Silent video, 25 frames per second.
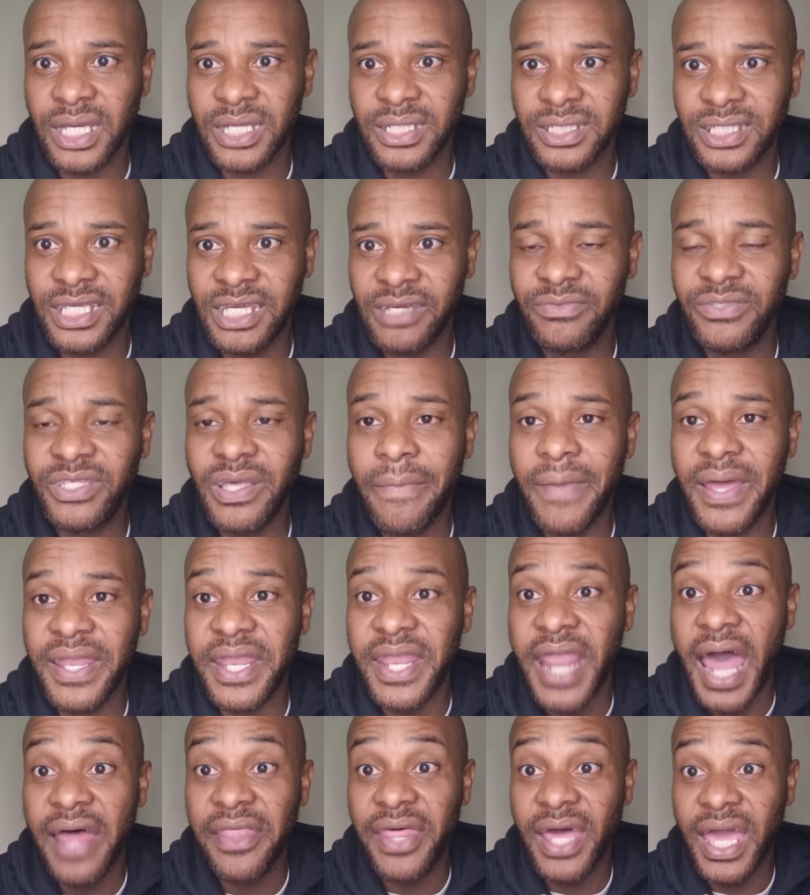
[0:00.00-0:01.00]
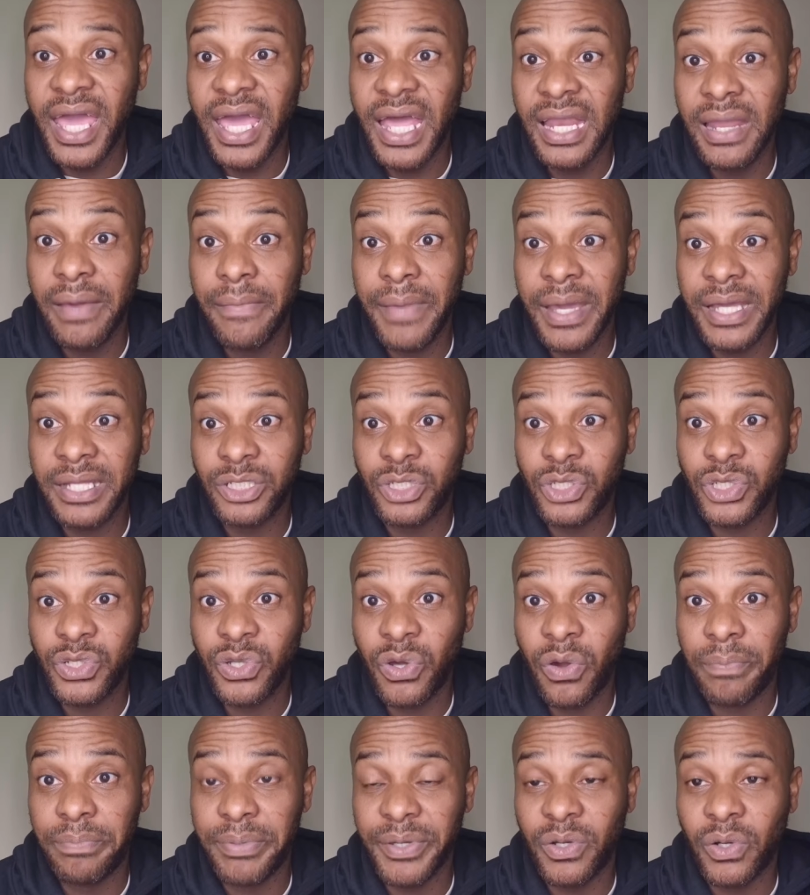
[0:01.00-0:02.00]
gives them another element,
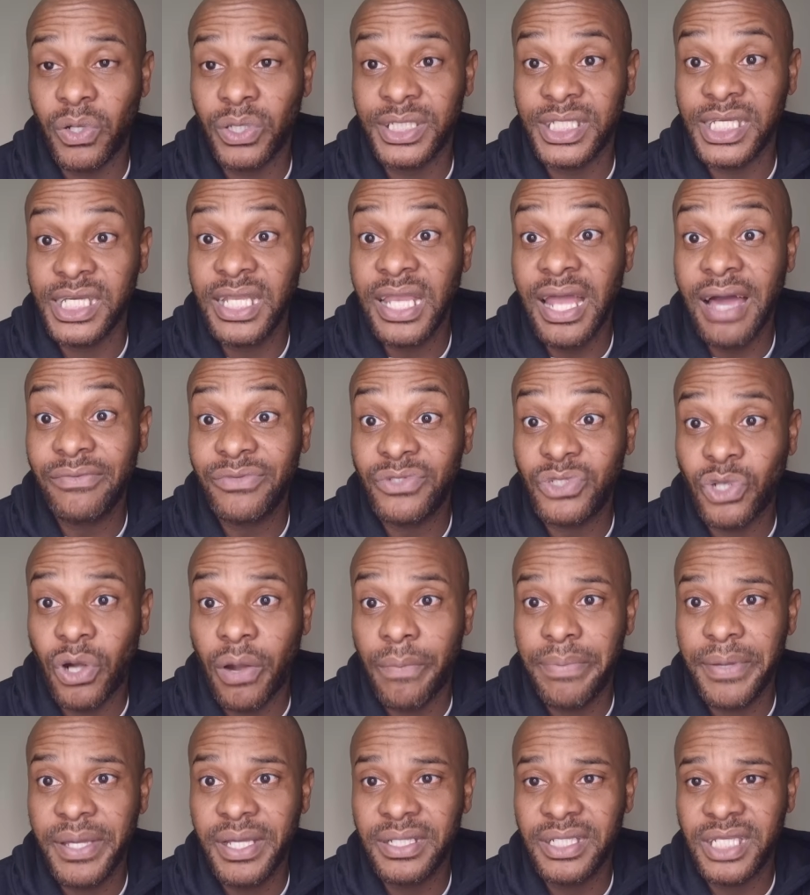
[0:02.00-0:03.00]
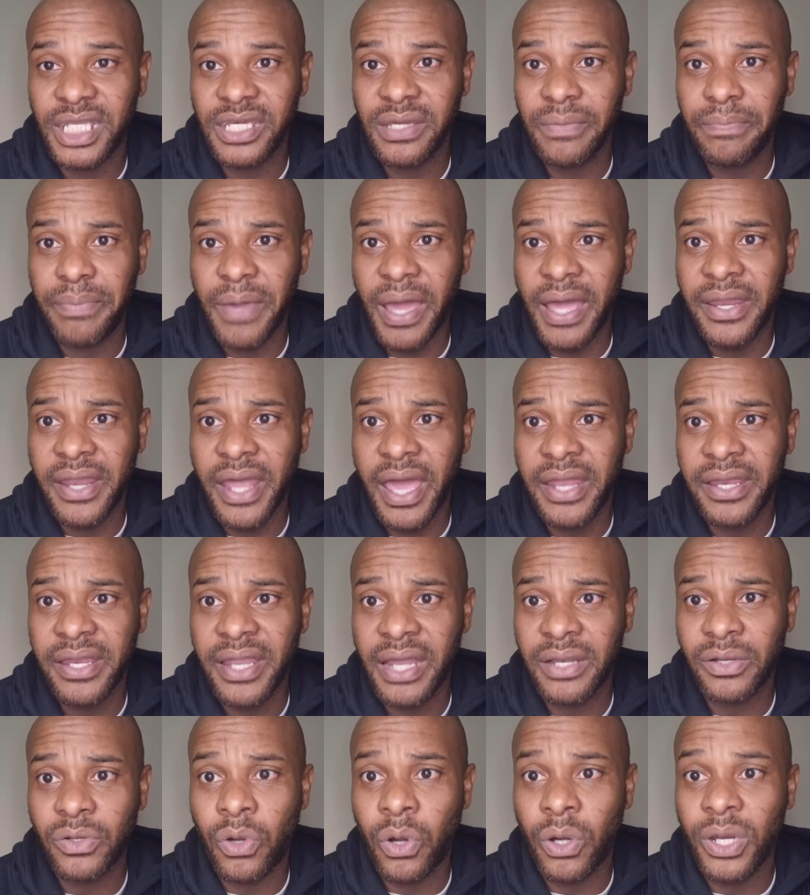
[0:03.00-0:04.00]
because he loves dropping deep
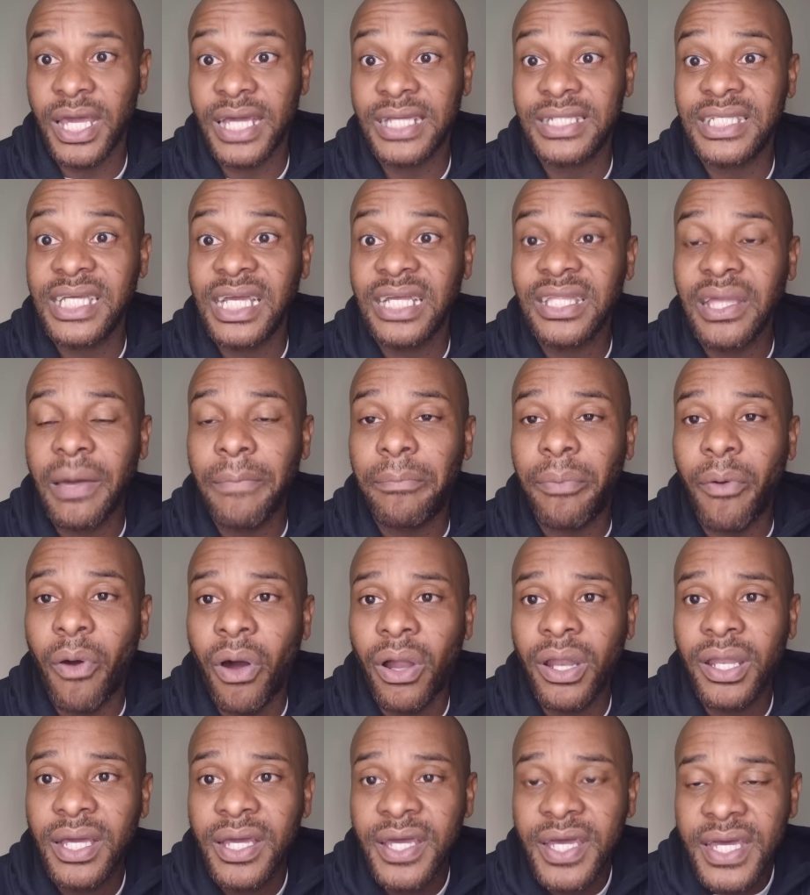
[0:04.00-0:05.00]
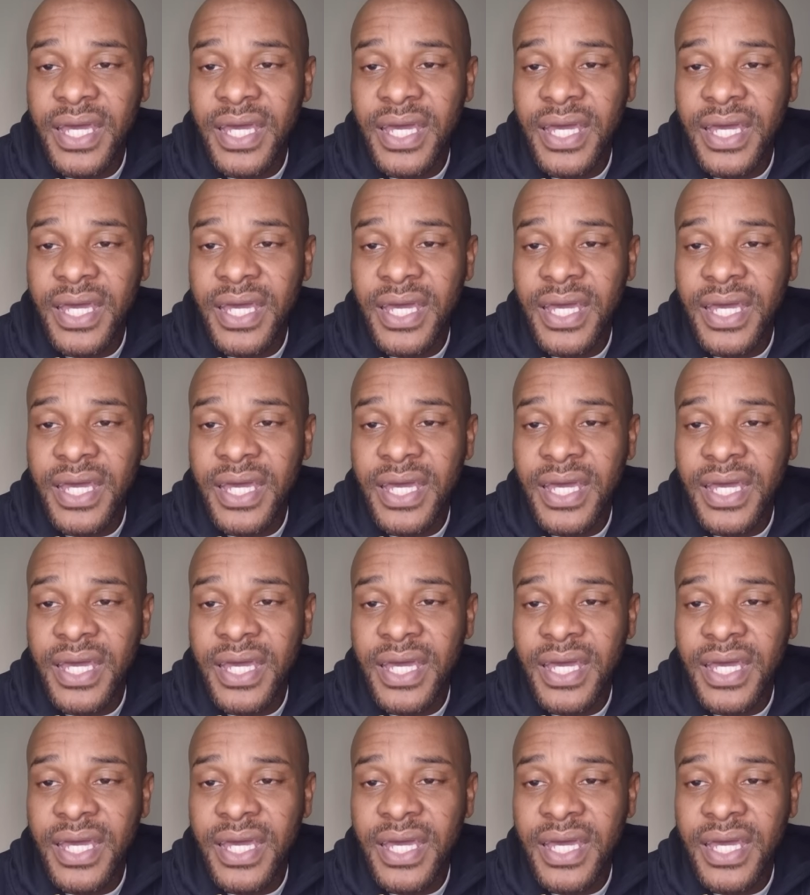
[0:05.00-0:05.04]
and collecting the ball,